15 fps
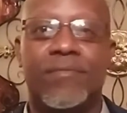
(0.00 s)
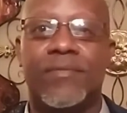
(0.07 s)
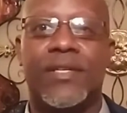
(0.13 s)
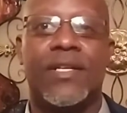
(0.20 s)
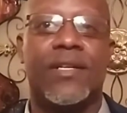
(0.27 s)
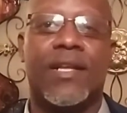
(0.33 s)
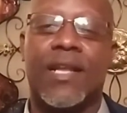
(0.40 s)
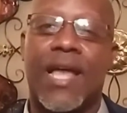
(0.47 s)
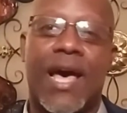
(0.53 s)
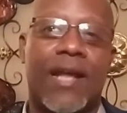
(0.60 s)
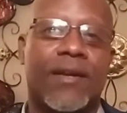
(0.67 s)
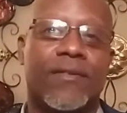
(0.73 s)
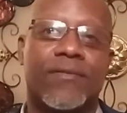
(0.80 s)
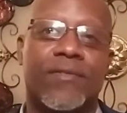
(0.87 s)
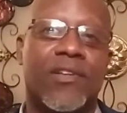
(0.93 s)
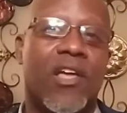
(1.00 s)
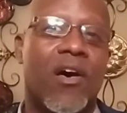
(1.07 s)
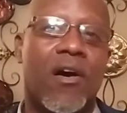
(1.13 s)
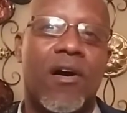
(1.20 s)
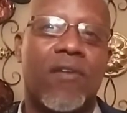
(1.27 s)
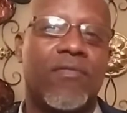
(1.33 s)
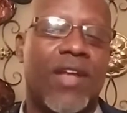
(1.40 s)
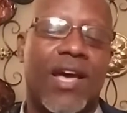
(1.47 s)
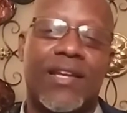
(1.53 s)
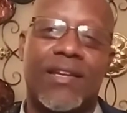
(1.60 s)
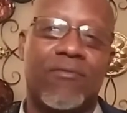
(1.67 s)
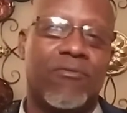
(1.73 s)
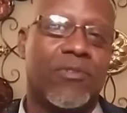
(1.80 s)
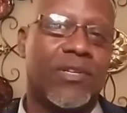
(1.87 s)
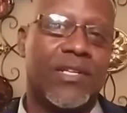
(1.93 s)
getting a lot of love, not
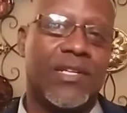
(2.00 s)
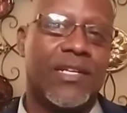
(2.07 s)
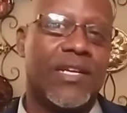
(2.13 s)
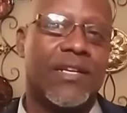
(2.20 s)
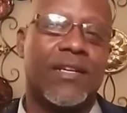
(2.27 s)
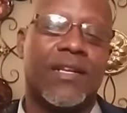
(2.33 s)
really getting